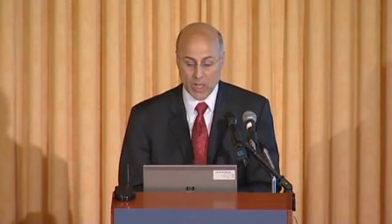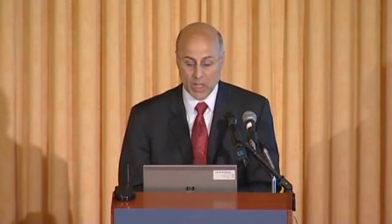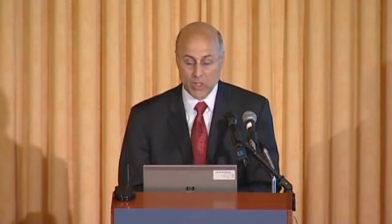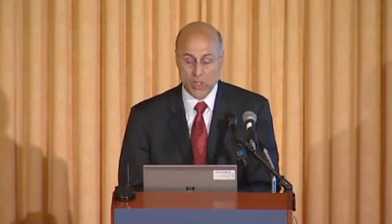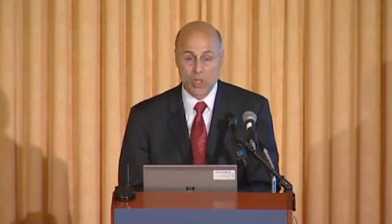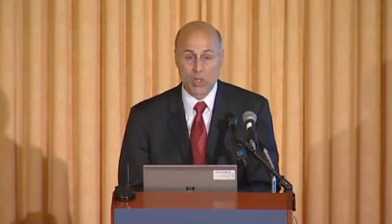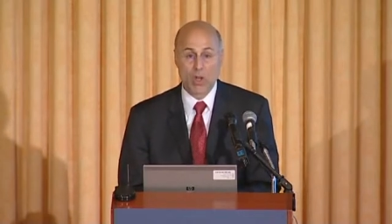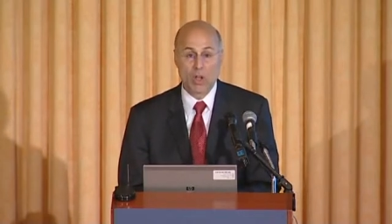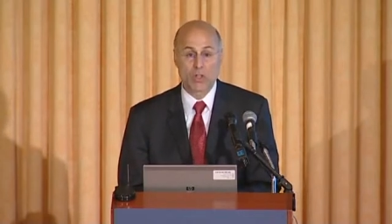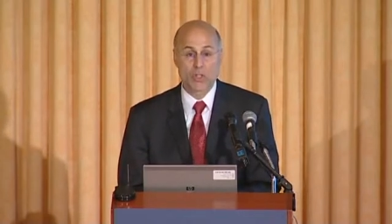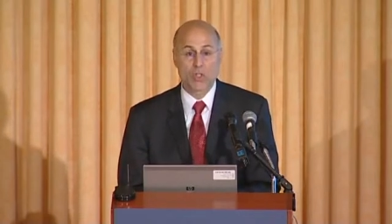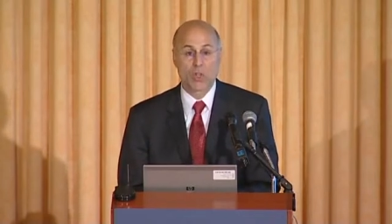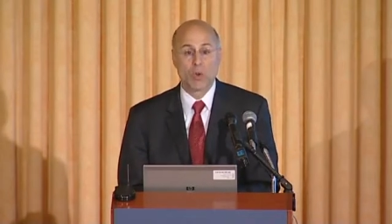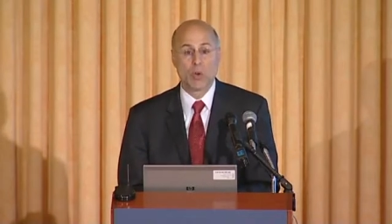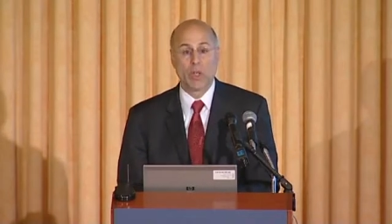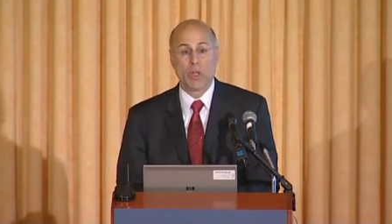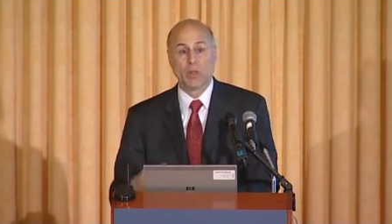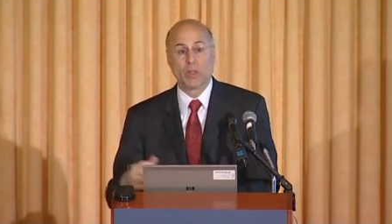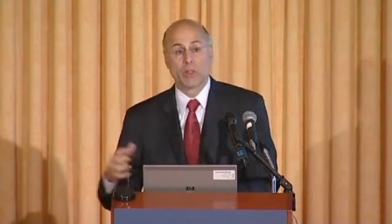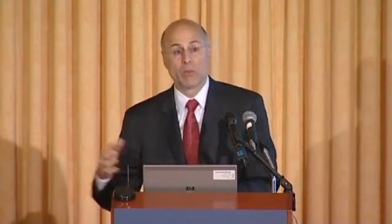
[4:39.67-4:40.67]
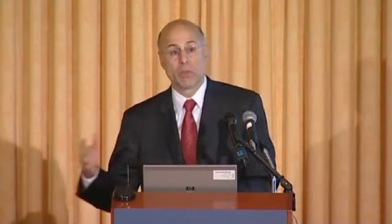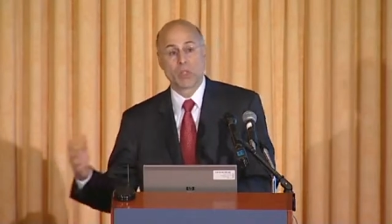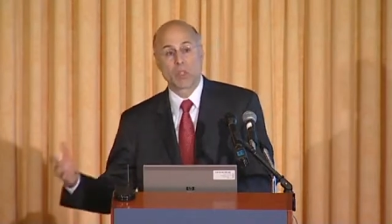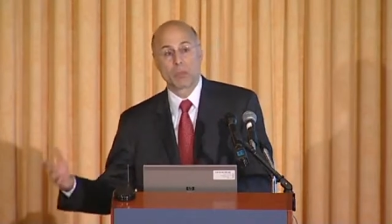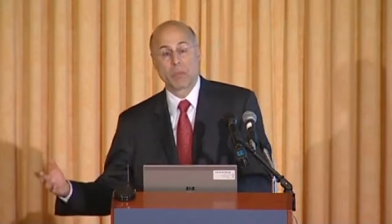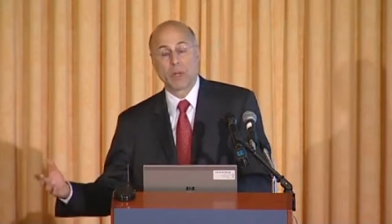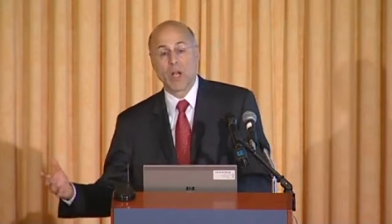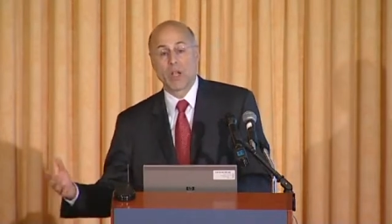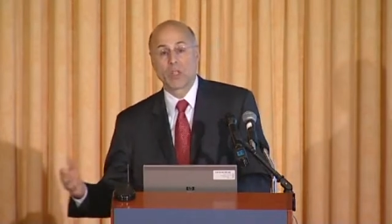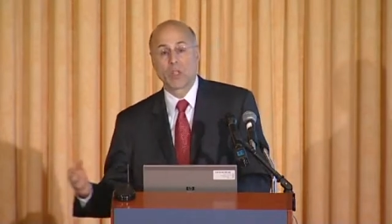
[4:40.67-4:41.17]
She also, in
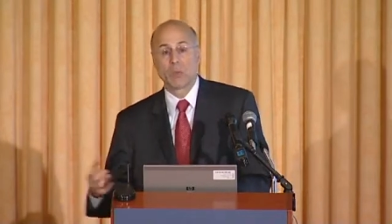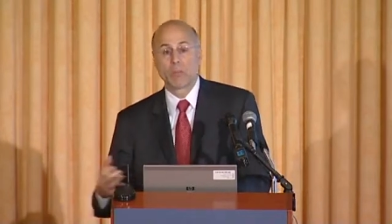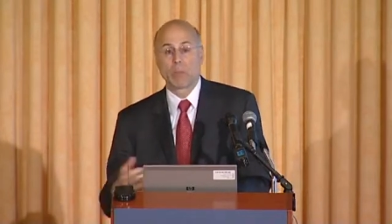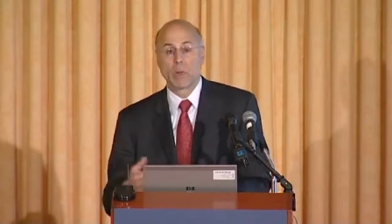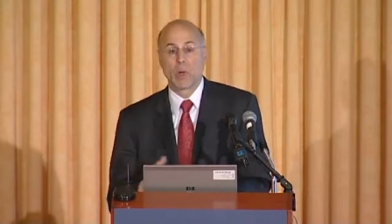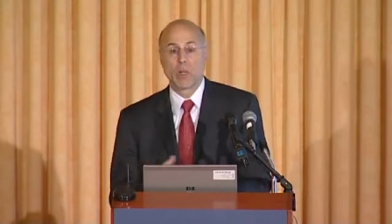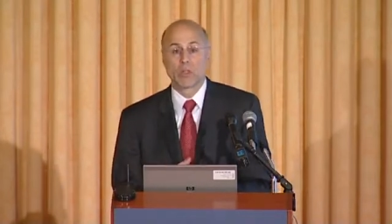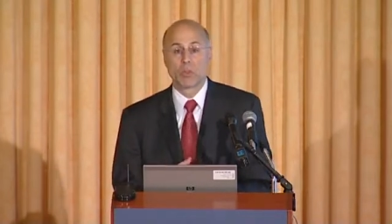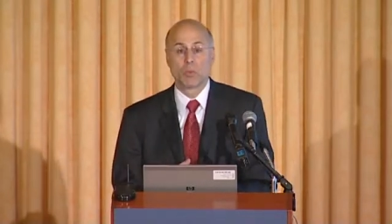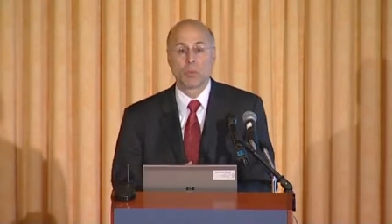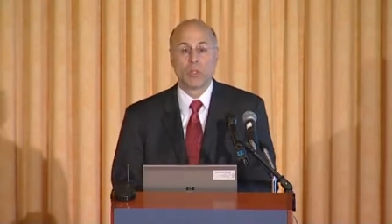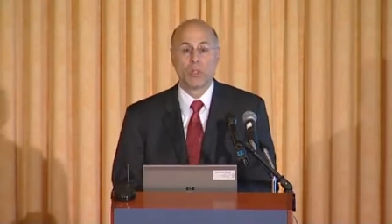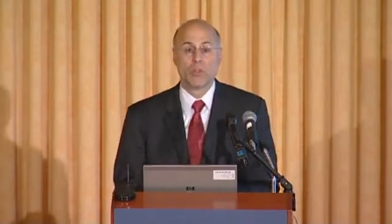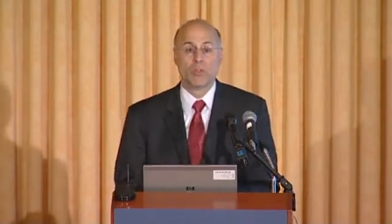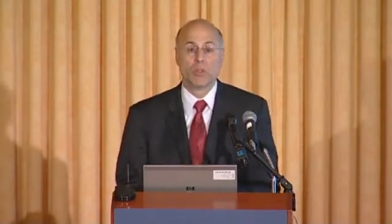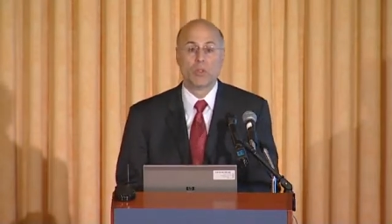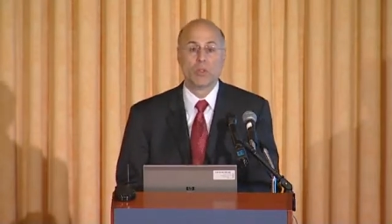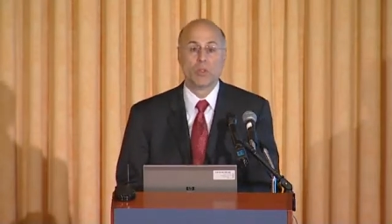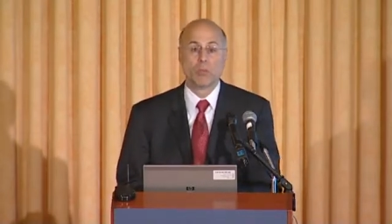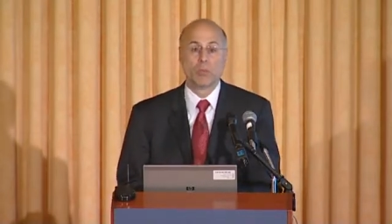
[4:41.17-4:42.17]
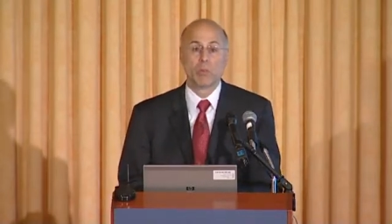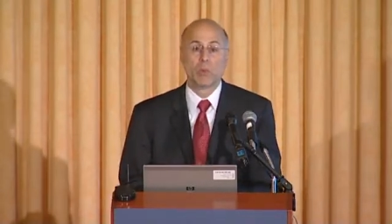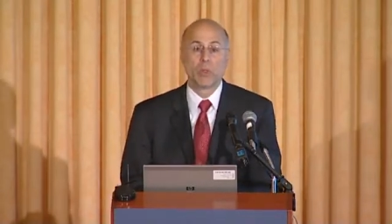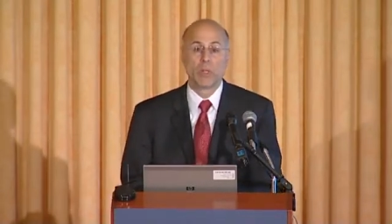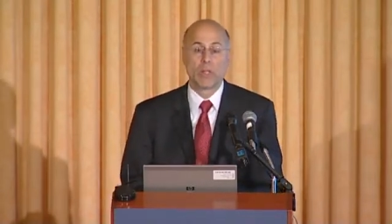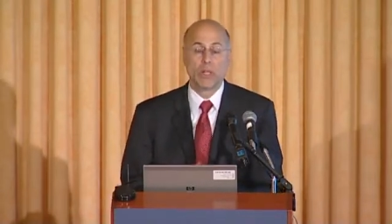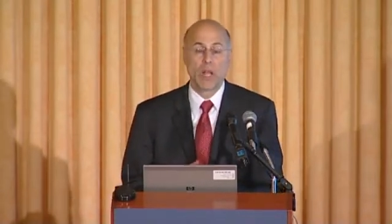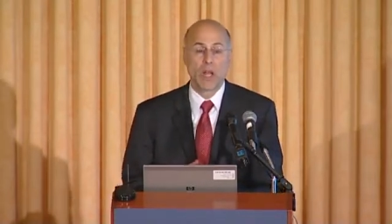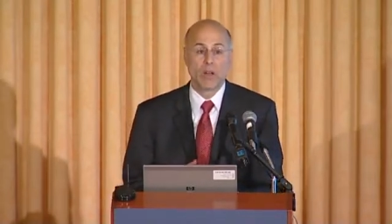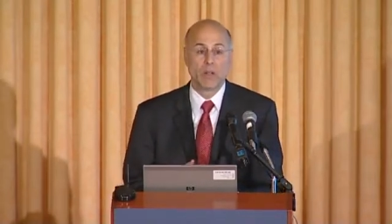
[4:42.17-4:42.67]
response in part to what Dindu
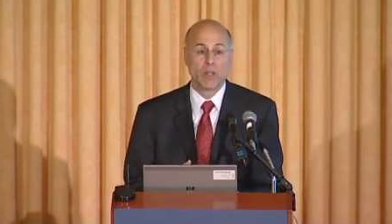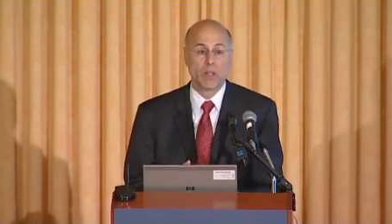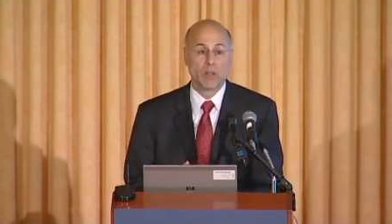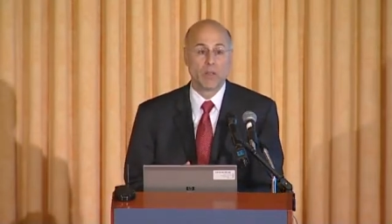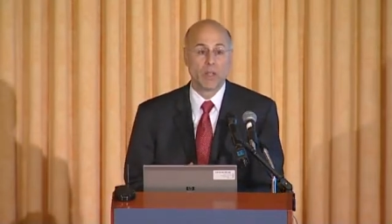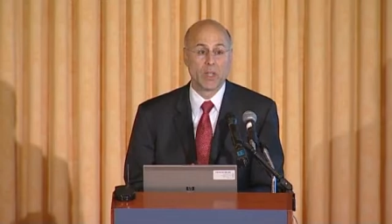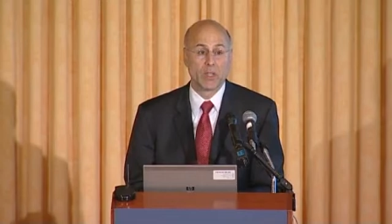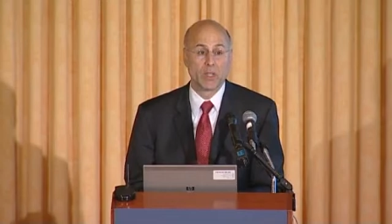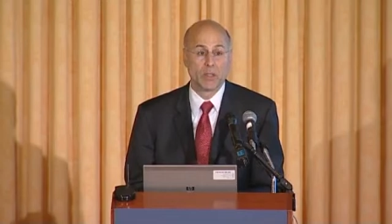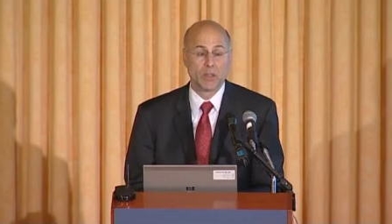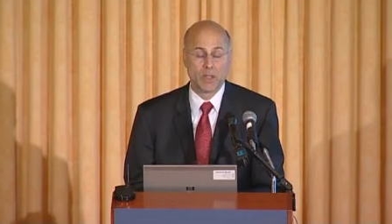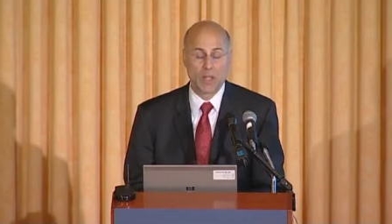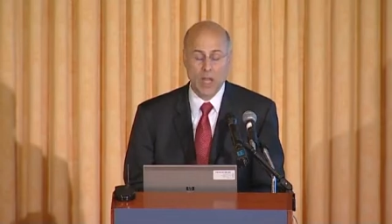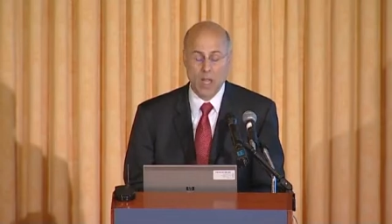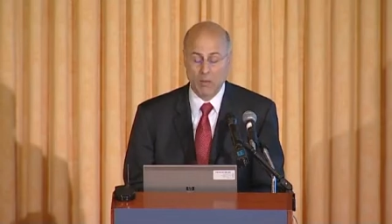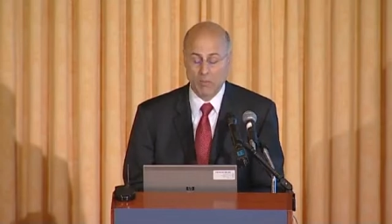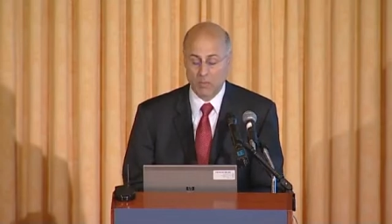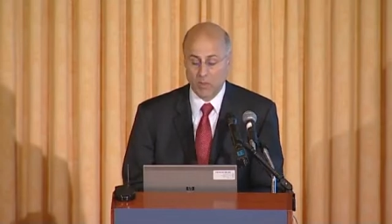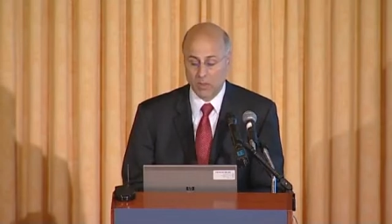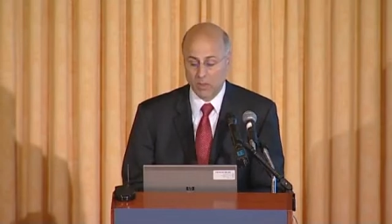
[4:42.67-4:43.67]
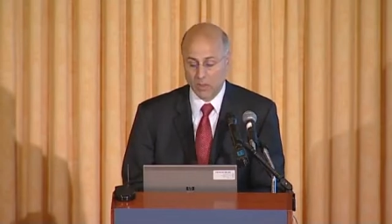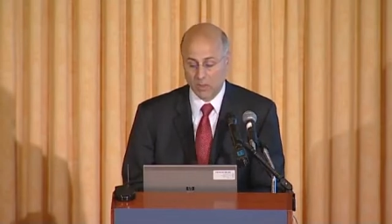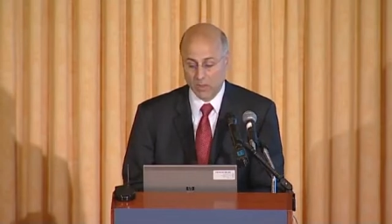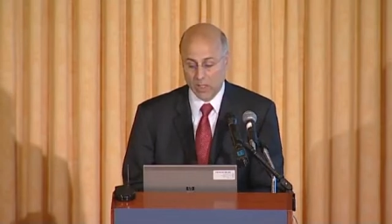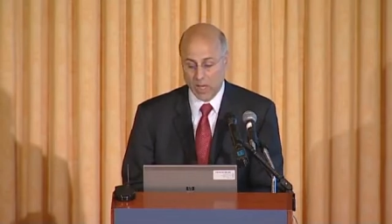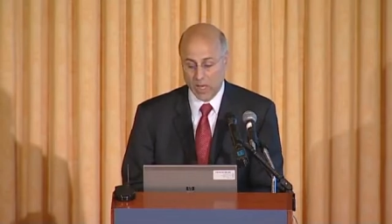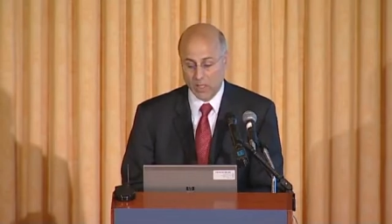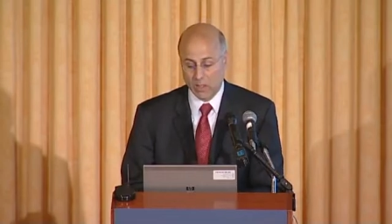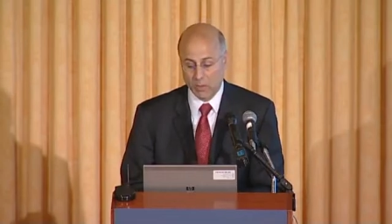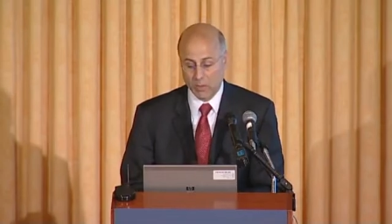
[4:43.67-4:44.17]
pointed out, and I think in
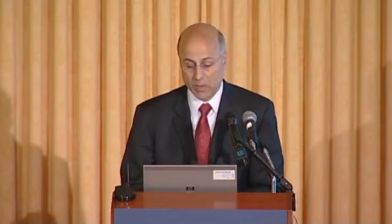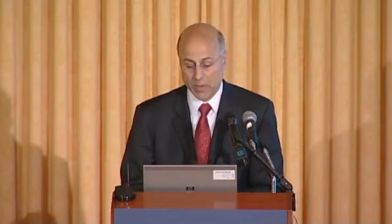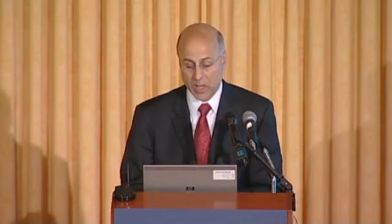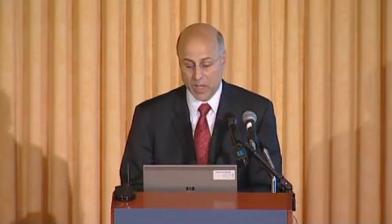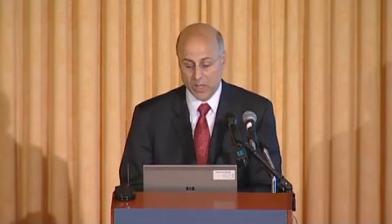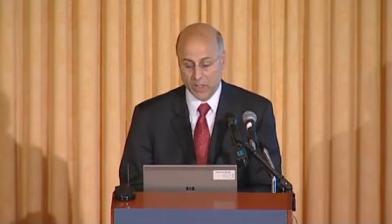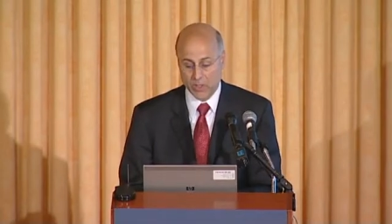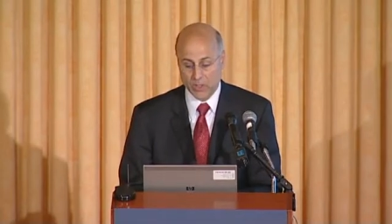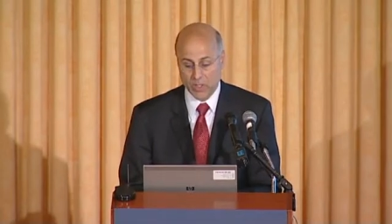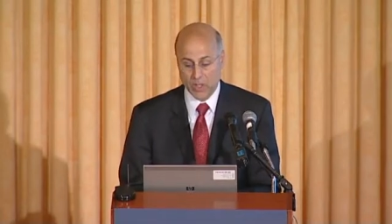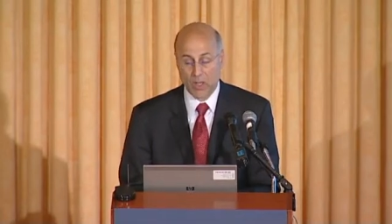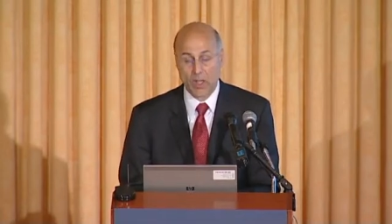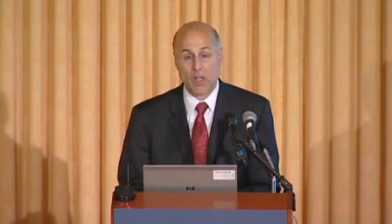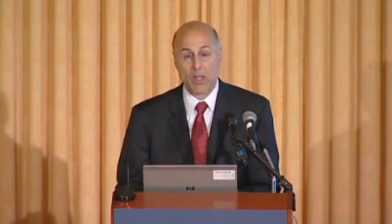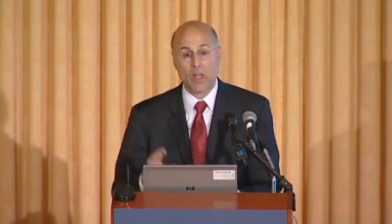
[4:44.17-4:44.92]
aligning with that, is